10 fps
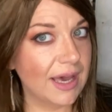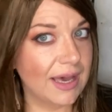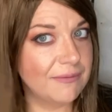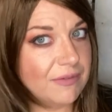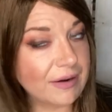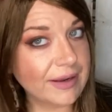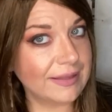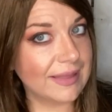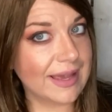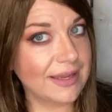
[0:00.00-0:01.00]
Um, very
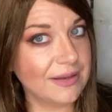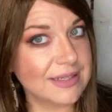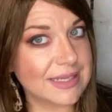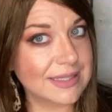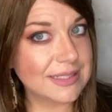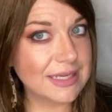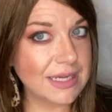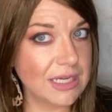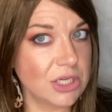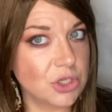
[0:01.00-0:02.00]
light
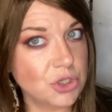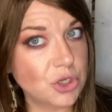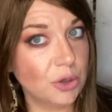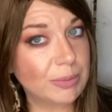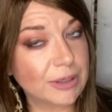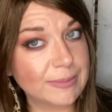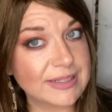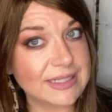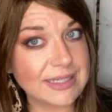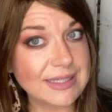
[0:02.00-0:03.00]
density, no
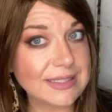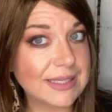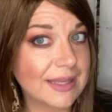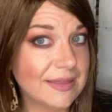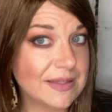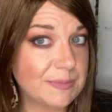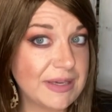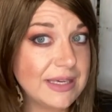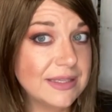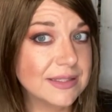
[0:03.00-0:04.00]
permatease in this
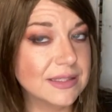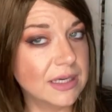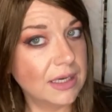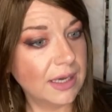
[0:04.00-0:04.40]
piece,